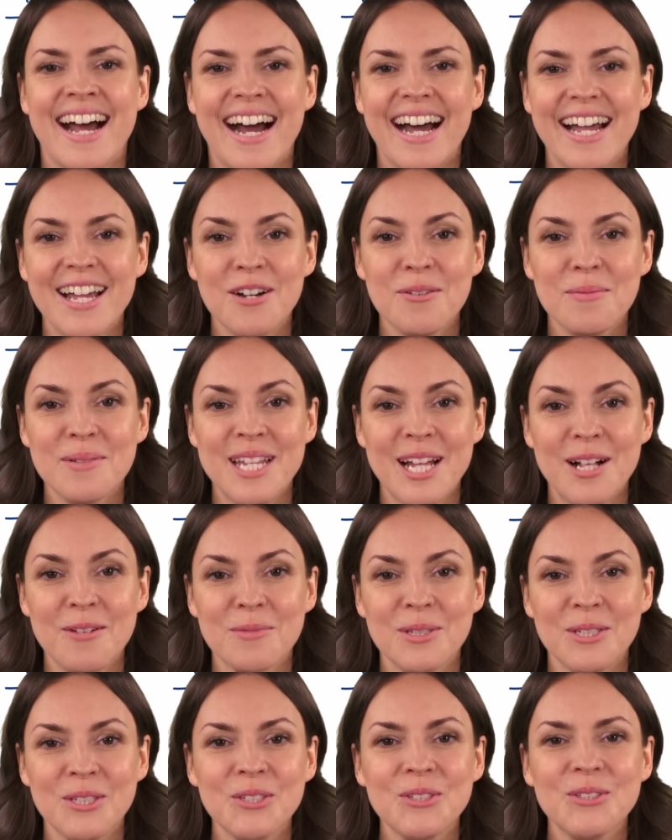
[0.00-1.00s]
I hope it
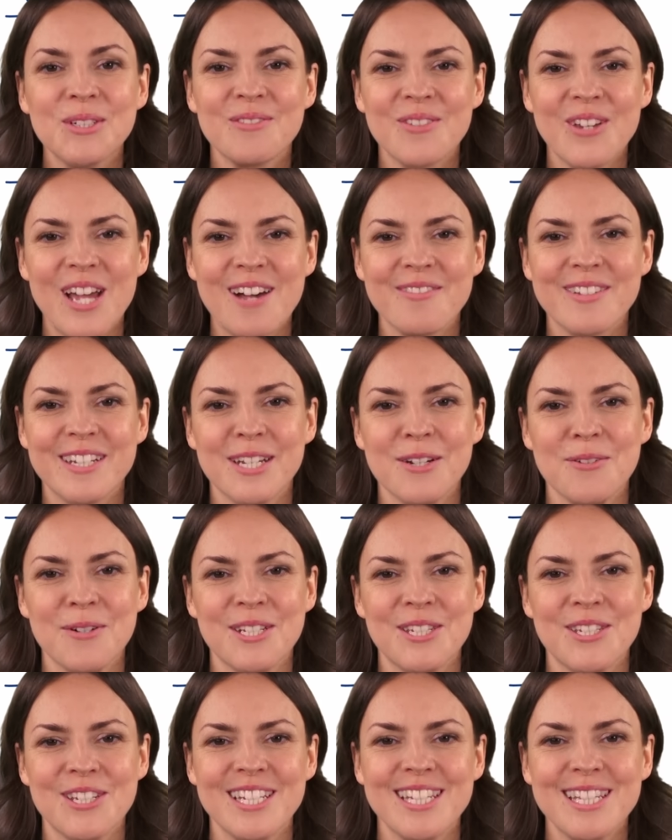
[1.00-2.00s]
helped you. If you have any
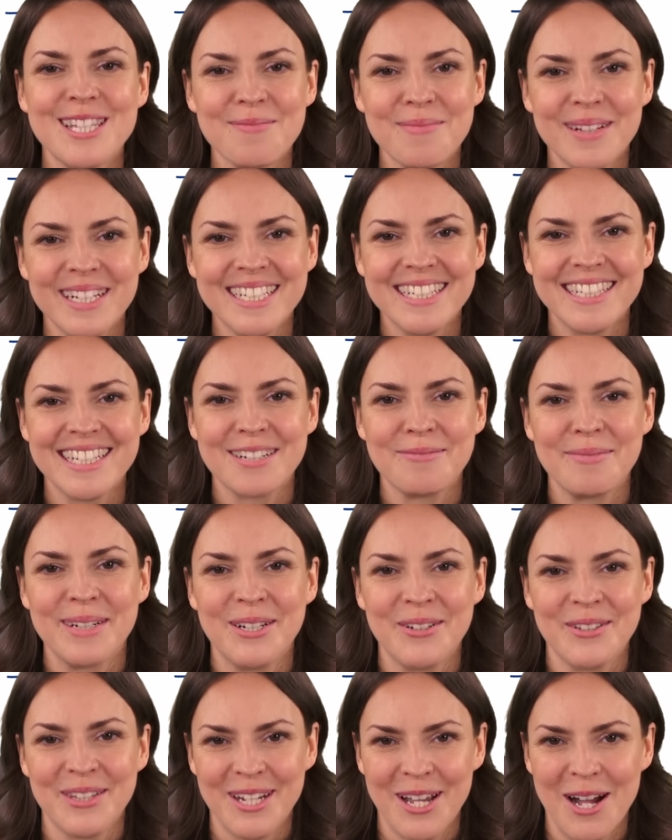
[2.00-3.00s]
questions, please let me
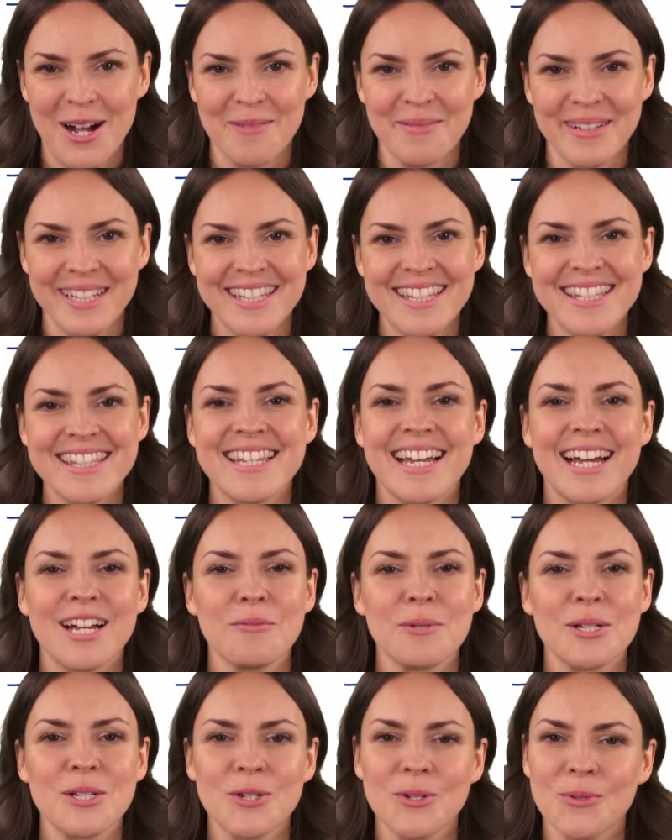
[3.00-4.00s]
know in the comments.
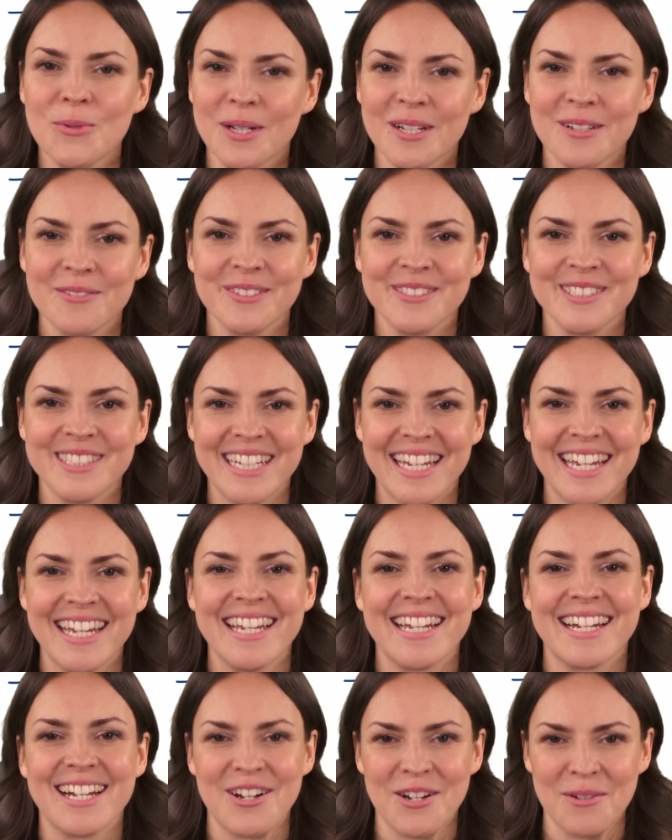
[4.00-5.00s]
I wish you a wonderful
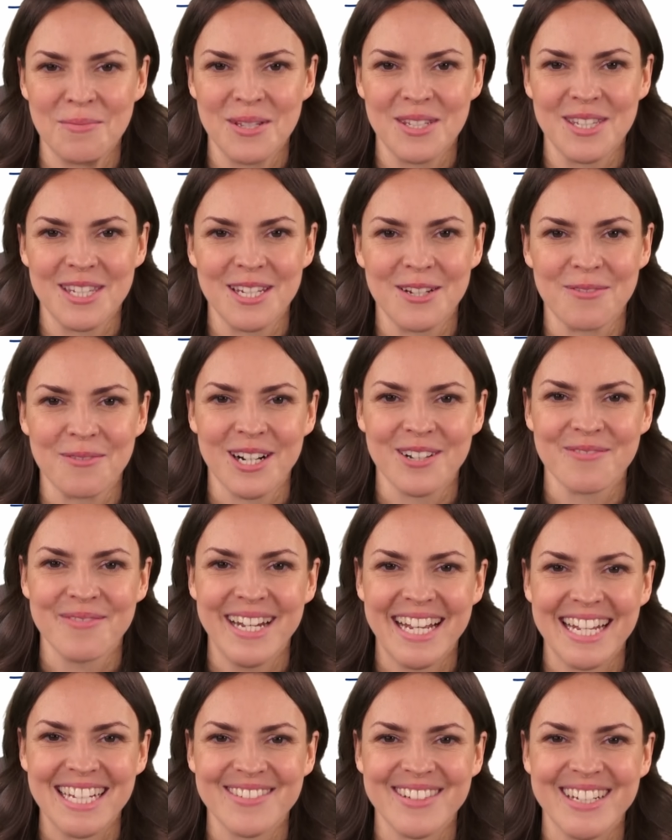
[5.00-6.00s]
day, and I hope to see you in one of
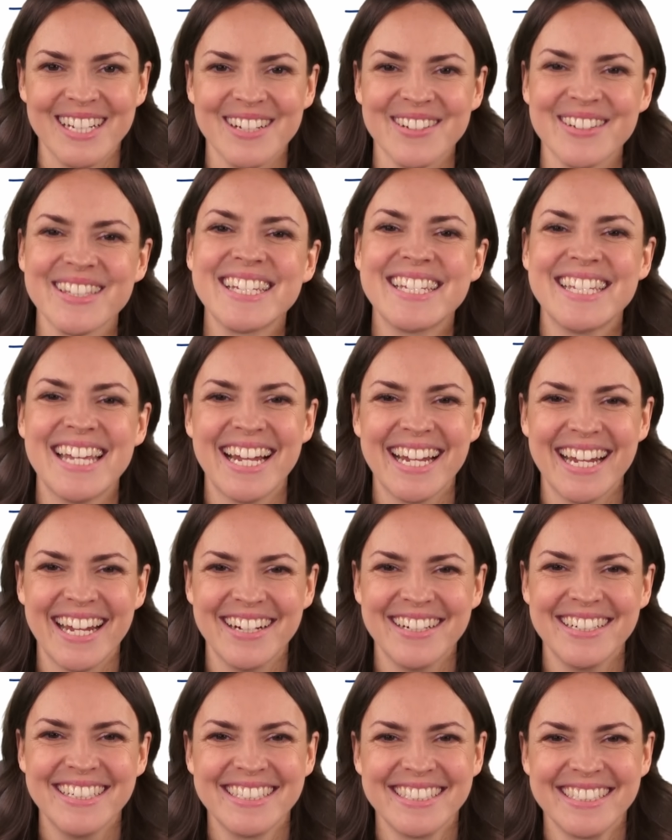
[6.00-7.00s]
my next videos. Take
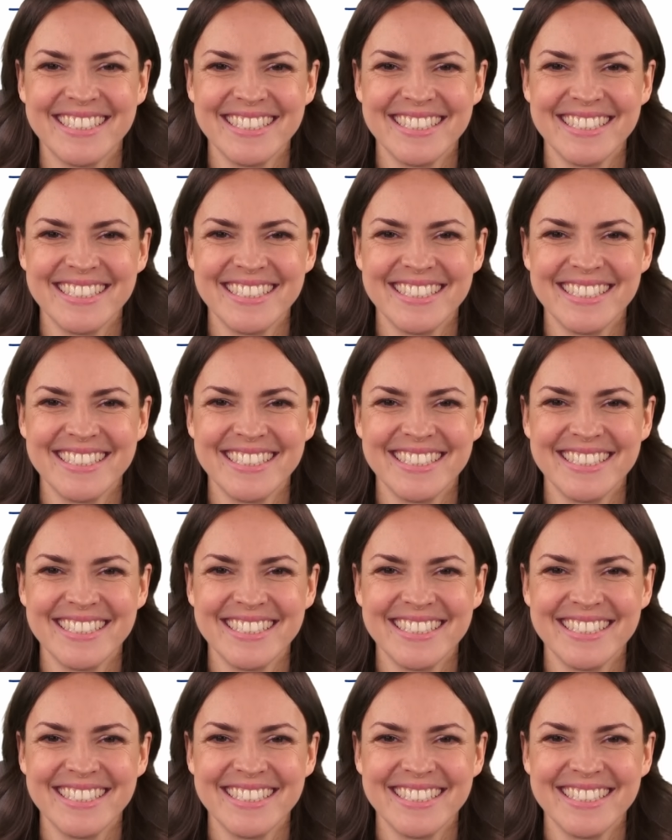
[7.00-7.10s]
care!